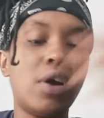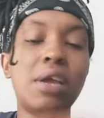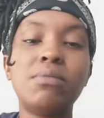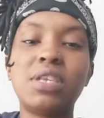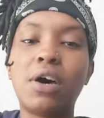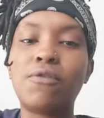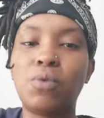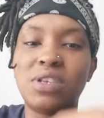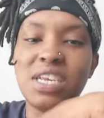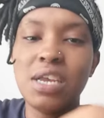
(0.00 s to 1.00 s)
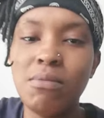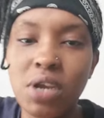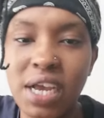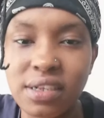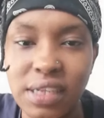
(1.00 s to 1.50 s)
got himself, was it him
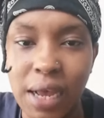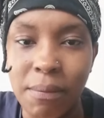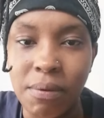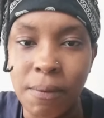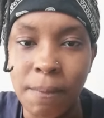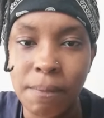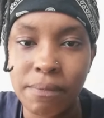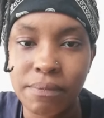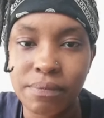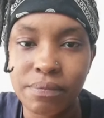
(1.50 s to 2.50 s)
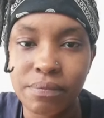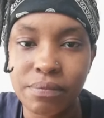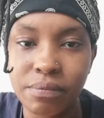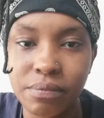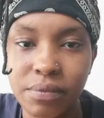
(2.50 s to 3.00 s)
you get stabbed?
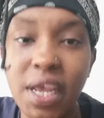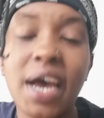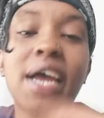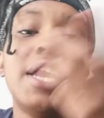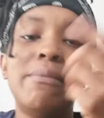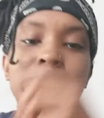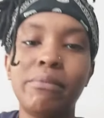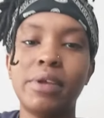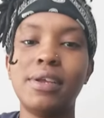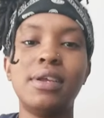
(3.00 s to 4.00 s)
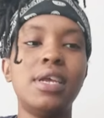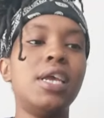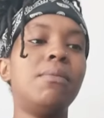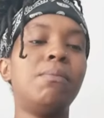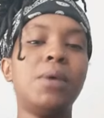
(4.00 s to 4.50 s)
Yeah,
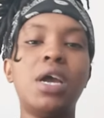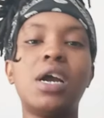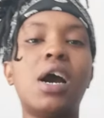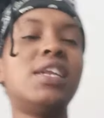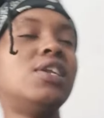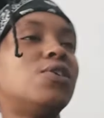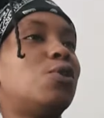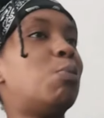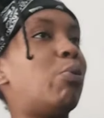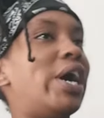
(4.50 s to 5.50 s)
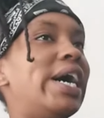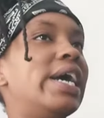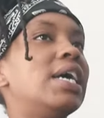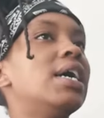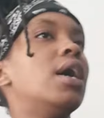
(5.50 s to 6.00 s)
him, cried the little
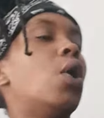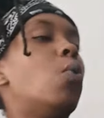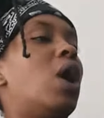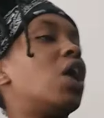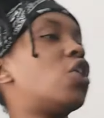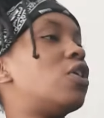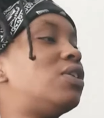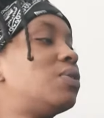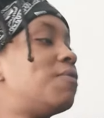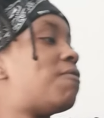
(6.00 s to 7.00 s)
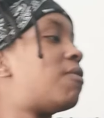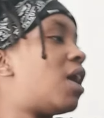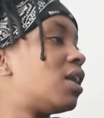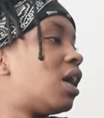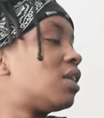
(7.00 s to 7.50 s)
boy, one got to him
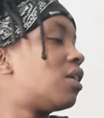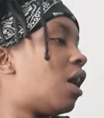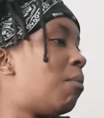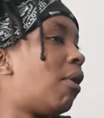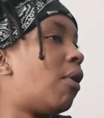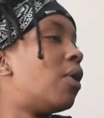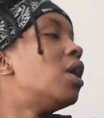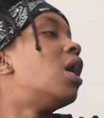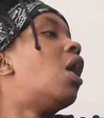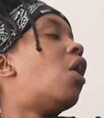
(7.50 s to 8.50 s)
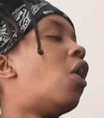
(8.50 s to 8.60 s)
father, talk about,